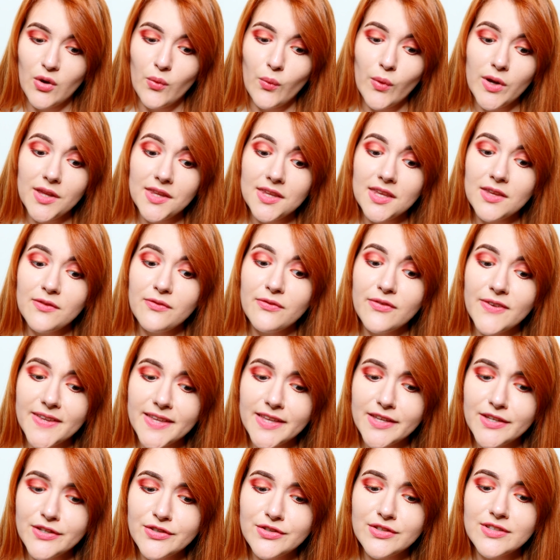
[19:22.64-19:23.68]
When he
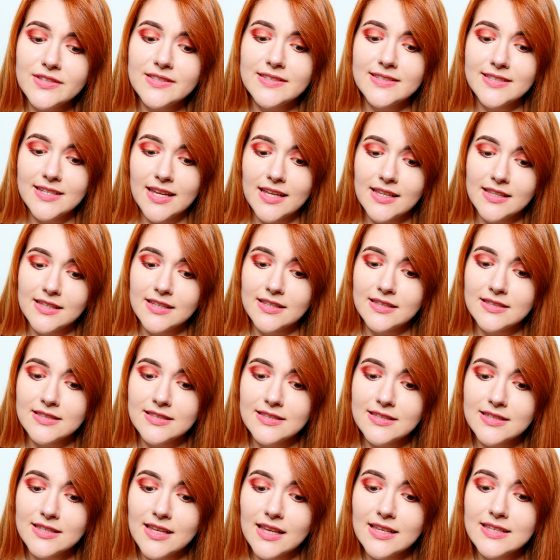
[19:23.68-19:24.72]
finished the
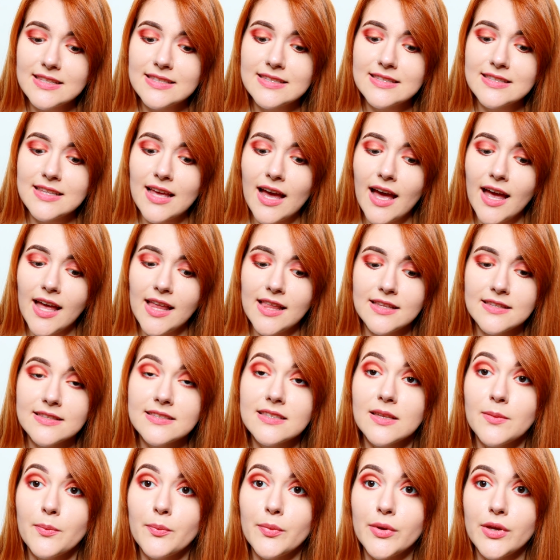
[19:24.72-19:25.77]
sentence, a
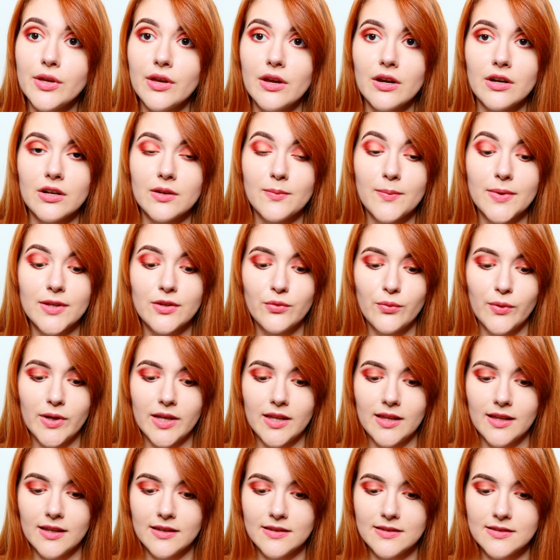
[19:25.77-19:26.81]
silence appeared
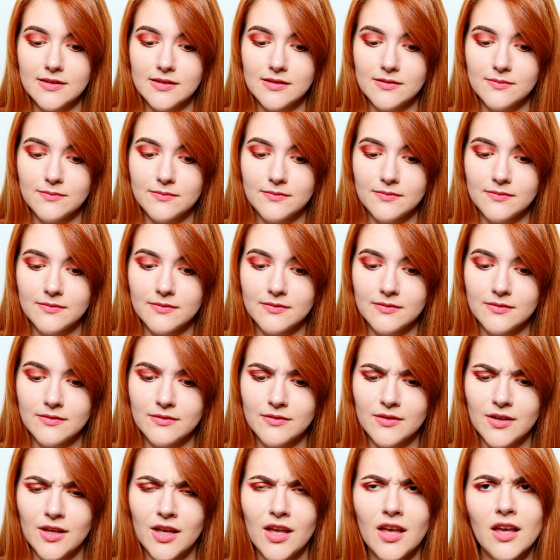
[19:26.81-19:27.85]
between us.
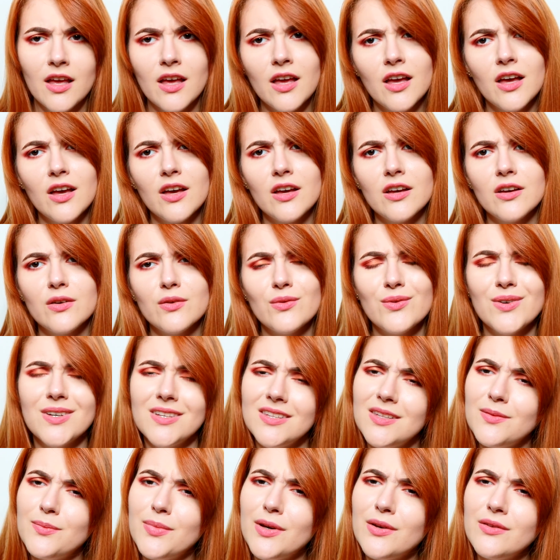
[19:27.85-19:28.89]

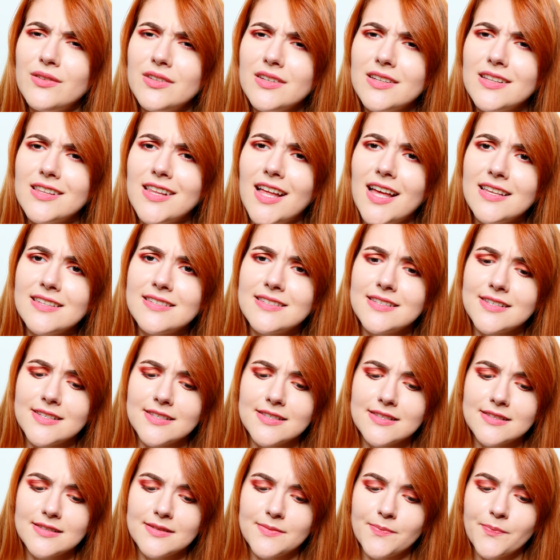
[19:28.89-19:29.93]
"What about the
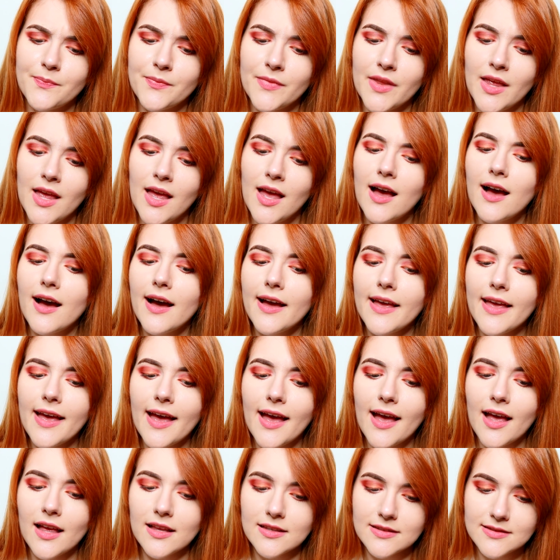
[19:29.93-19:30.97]
glasses?" I
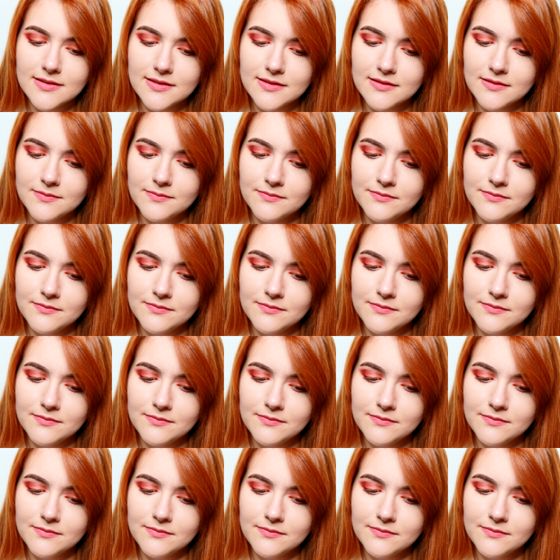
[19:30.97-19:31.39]
asked.